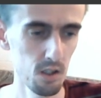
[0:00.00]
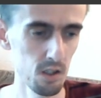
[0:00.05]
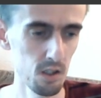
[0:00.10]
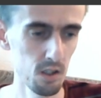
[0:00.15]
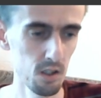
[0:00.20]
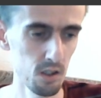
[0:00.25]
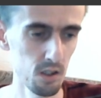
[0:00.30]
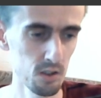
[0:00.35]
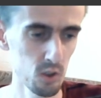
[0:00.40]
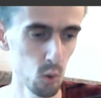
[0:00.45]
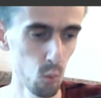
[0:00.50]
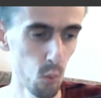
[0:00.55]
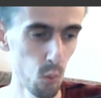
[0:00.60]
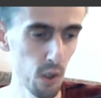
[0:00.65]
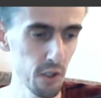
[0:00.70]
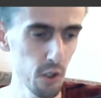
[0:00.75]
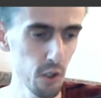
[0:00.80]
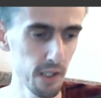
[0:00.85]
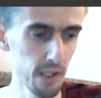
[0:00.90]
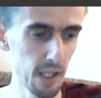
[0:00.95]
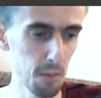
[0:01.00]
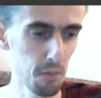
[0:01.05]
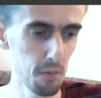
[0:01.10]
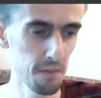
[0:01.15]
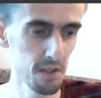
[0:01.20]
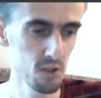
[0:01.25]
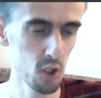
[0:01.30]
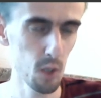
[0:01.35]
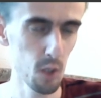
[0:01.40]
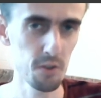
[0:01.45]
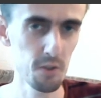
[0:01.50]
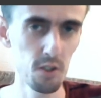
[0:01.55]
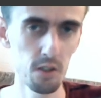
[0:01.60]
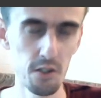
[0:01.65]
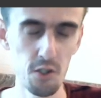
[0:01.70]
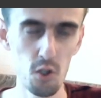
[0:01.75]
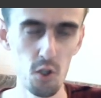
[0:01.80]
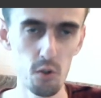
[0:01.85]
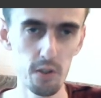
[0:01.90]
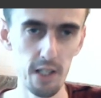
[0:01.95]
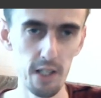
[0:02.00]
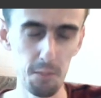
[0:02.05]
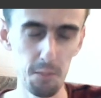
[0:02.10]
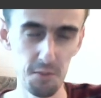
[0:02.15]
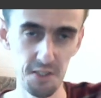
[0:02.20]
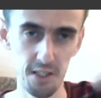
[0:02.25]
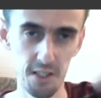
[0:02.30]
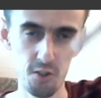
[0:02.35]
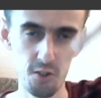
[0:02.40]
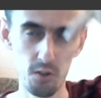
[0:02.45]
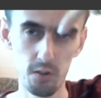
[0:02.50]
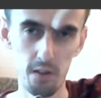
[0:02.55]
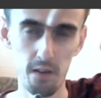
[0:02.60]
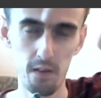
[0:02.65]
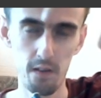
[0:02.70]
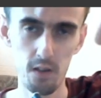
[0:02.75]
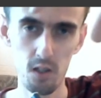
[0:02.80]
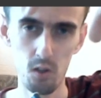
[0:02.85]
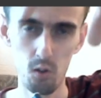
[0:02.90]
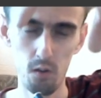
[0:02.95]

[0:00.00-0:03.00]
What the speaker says: So when you enable this option, your game is actually,